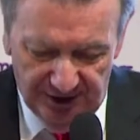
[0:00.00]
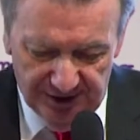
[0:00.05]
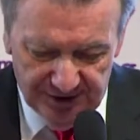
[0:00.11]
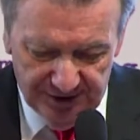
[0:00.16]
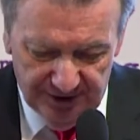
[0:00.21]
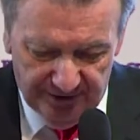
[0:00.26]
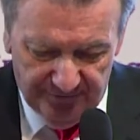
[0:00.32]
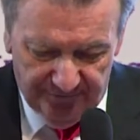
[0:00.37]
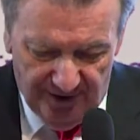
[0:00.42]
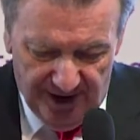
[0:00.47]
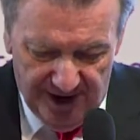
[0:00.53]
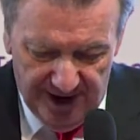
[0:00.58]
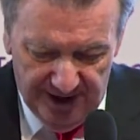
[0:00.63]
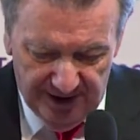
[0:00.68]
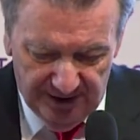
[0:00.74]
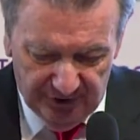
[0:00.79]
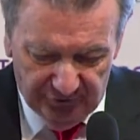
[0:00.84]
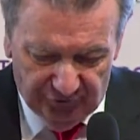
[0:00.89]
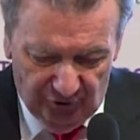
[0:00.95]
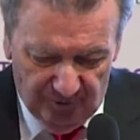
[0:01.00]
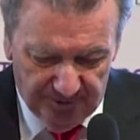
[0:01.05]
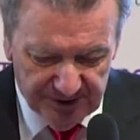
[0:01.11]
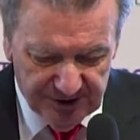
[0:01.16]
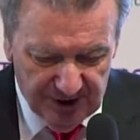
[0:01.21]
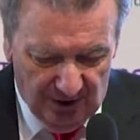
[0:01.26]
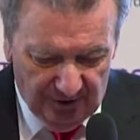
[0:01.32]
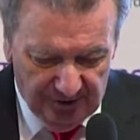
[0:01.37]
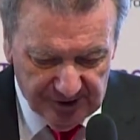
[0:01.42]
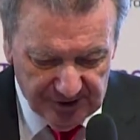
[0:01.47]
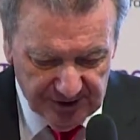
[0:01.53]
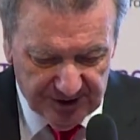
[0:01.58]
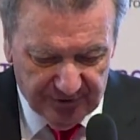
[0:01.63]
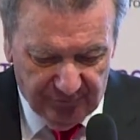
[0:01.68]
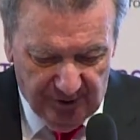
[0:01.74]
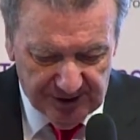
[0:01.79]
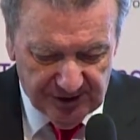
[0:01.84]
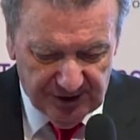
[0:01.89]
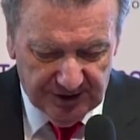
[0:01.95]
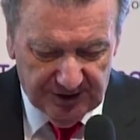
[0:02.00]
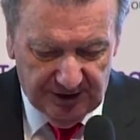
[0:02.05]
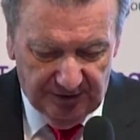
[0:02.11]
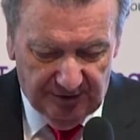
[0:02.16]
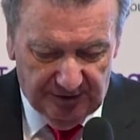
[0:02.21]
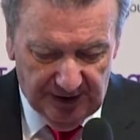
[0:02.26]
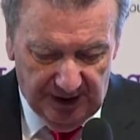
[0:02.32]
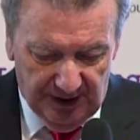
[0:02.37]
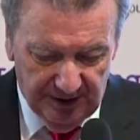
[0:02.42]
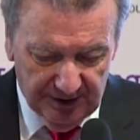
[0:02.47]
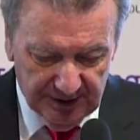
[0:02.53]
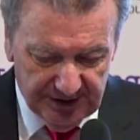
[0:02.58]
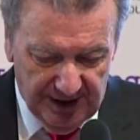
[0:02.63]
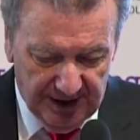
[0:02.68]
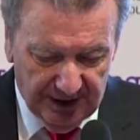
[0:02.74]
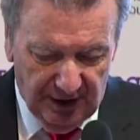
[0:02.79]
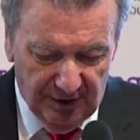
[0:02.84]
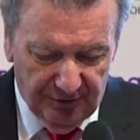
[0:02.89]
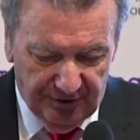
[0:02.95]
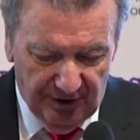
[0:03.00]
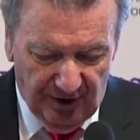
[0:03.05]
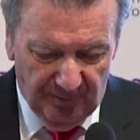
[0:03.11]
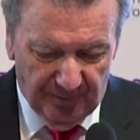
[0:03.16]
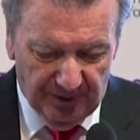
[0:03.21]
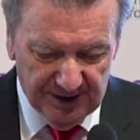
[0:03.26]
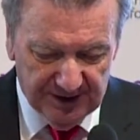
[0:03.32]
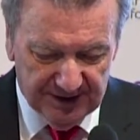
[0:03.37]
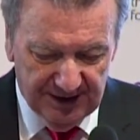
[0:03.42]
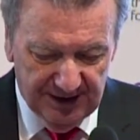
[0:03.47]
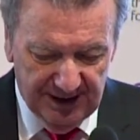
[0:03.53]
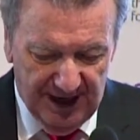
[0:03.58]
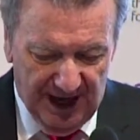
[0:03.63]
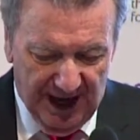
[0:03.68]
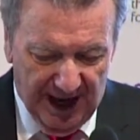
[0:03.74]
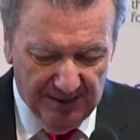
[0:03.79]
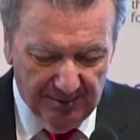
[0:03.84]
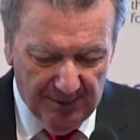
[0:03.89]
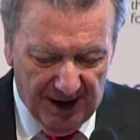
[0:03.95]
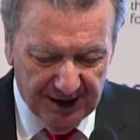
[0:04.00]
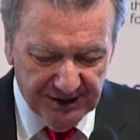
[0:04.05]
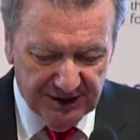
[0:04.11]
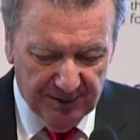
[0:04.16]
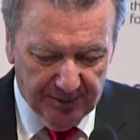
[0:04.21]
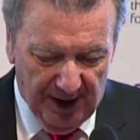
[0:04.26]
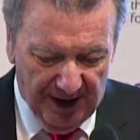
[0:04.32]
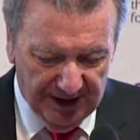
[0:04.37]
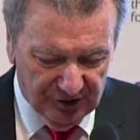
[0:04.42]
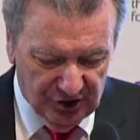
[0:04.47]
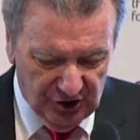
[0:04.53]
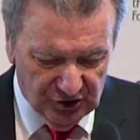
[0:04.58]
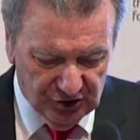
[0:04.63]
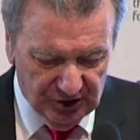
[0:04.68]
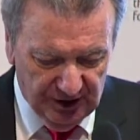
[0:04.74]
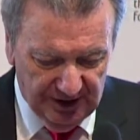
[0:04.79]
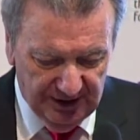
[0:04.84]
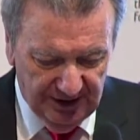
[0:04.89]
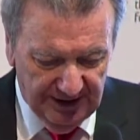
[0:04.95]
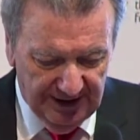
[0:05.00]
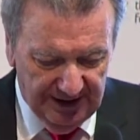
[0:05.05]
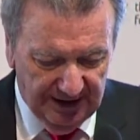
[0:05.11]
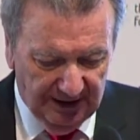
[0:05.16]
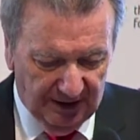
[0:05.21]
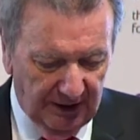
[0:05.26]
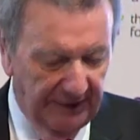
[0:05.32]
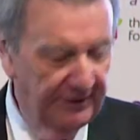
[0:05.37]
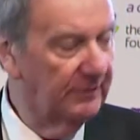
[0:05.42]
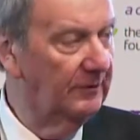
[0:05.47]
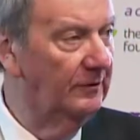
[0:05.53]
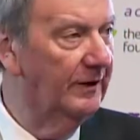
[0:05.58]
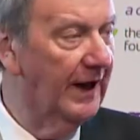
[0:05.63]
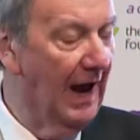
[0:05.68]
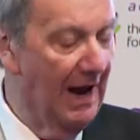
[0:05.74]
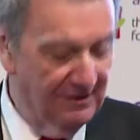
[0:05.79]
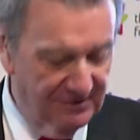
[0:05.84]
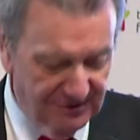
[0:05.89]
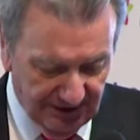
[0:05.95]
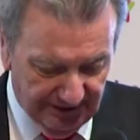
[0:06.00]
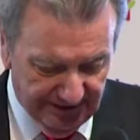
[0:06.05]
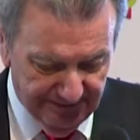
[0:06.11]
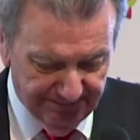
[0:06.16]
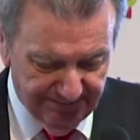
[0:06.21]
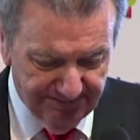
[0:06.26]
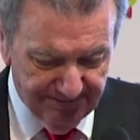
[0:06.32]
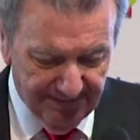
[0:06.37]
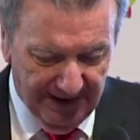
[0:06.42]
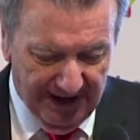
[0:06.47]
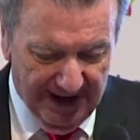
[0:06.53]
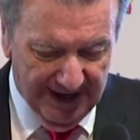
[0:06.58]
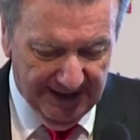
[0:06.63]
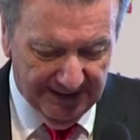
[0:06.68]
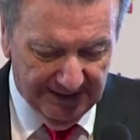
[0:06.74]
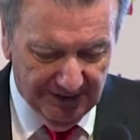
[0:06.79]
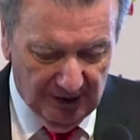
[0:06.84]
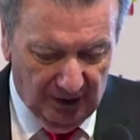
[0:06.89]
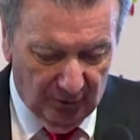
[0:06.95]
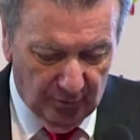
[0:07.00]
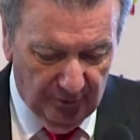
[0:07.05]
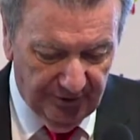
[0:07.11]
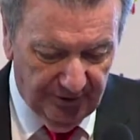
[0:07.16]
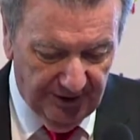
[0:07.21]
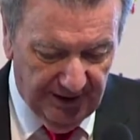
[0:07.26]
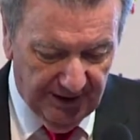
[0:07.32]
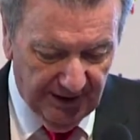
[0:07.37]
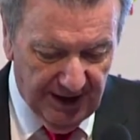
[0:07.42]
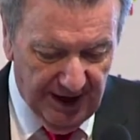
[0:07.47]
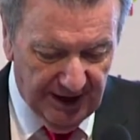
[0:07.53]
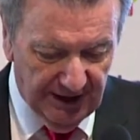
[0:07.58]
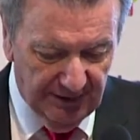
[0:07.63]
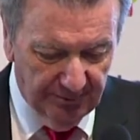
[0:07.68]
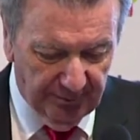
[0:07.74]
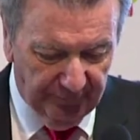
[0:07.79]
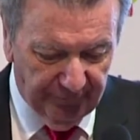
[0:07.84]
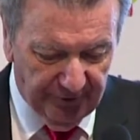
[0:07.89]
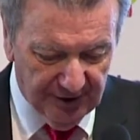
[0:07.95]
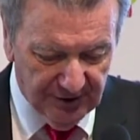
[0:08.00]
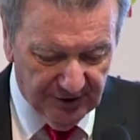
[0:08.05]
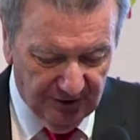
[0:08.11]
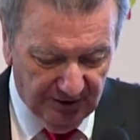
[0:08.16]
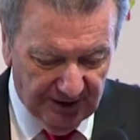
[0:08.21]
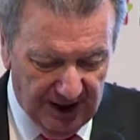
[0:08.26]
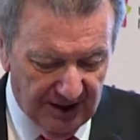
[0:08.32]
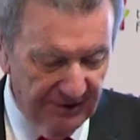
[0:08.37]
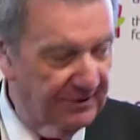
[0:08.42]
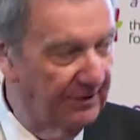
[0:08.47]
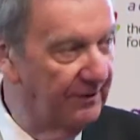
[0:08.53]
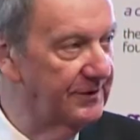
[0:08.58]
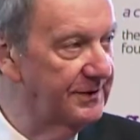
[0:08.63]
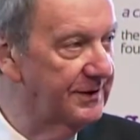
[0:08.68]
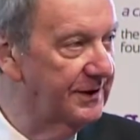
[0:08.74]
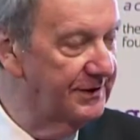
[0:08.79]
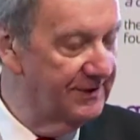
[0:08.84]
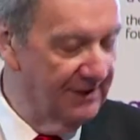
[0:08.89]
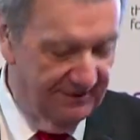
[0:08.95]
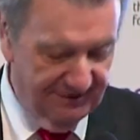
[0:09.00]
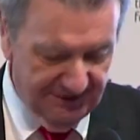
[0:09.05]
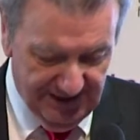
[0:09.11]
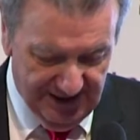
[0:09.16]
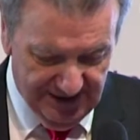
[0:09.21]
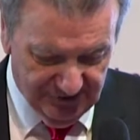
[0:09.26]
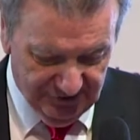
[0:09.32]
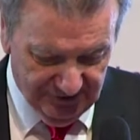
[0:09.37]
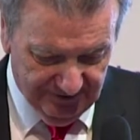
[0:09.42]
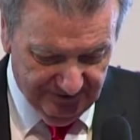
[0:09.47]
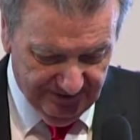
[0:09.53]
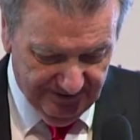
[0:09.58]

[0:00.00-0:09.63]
certified traumatologist, registered psychotherapist, and master practitioner in clinical counselling and with the Canadian Professional Counsellors Association.